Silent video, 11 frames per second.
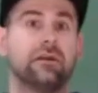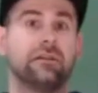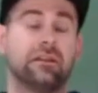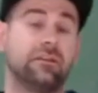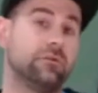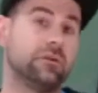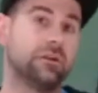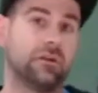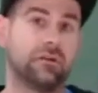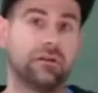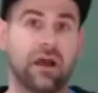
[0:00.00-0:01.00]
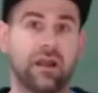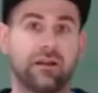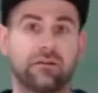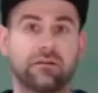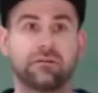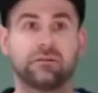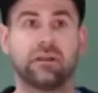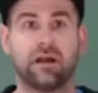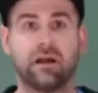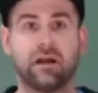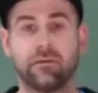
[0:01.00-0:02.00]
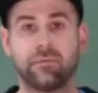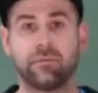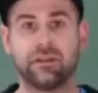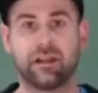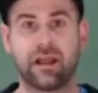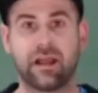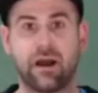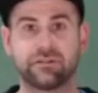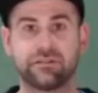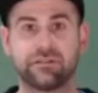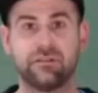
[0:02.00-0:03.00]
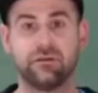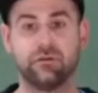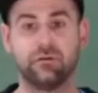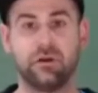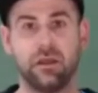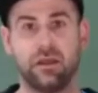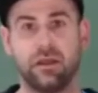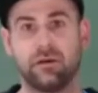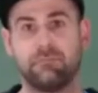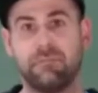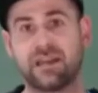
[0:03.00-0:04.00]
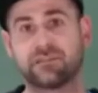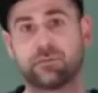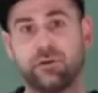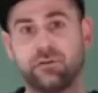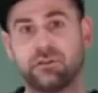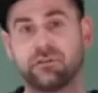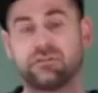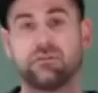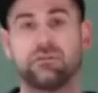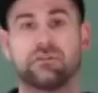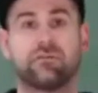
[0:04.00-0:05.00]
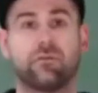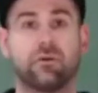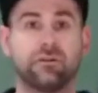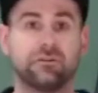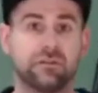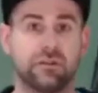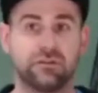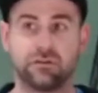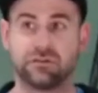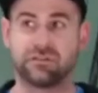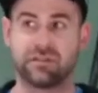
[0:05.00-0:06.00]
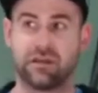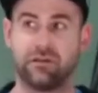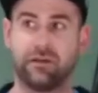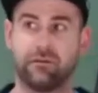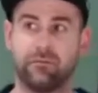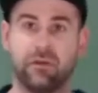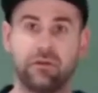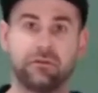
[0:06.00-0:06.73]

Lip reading: then you would hire a company like ours to mass produce those units for you so that you could sell them